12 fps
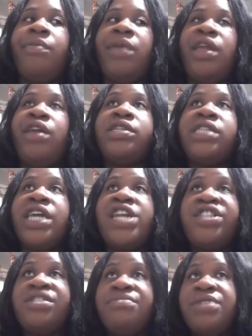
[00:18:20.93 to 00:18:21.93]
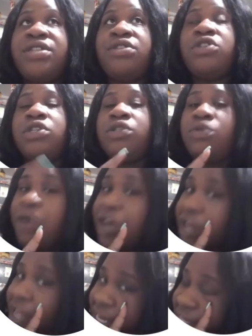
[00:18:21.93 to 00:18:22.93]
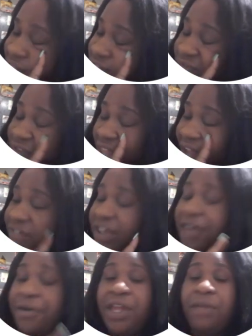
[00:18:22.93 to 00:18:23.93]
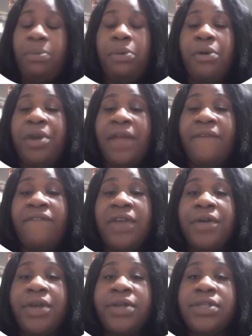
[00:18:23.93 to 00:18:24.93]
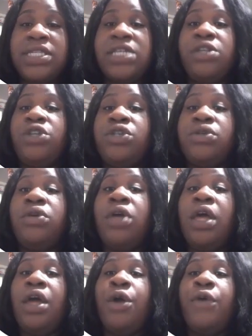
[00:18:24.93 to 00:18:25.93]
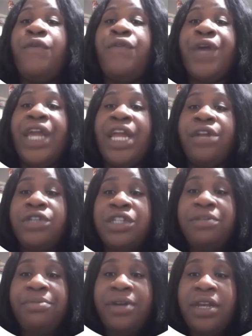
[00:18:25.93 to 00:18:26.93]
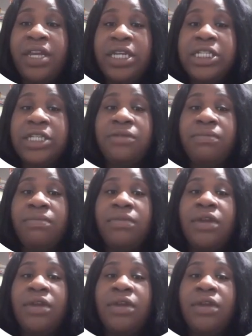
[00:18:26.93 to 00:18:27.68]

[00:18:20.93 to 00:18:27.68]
Your skeletal muscles is where it is very important and very essential for energy production.